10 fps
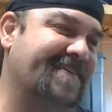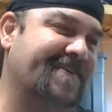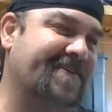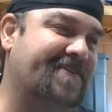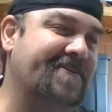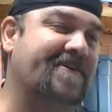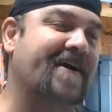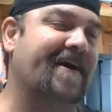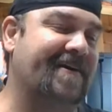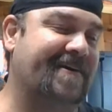those two
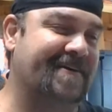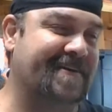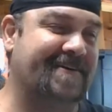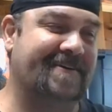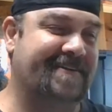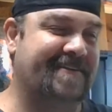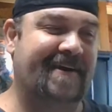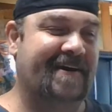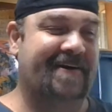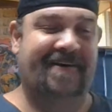characters, I should
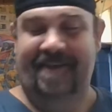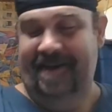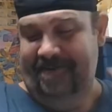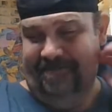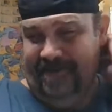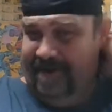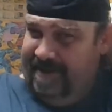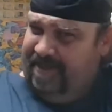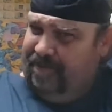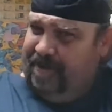say, are a lot of fun.
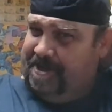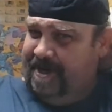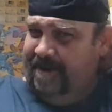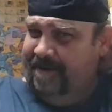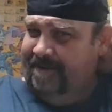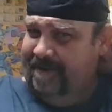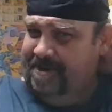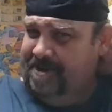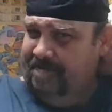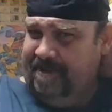And the witch character that
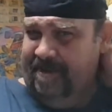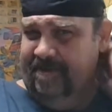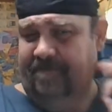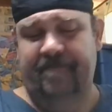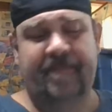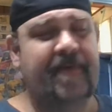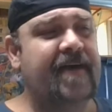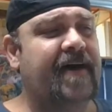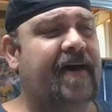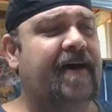jumped in
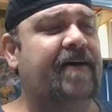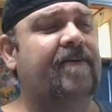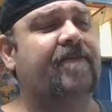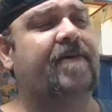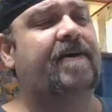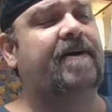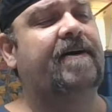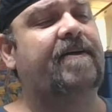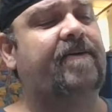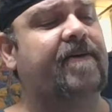on one of the other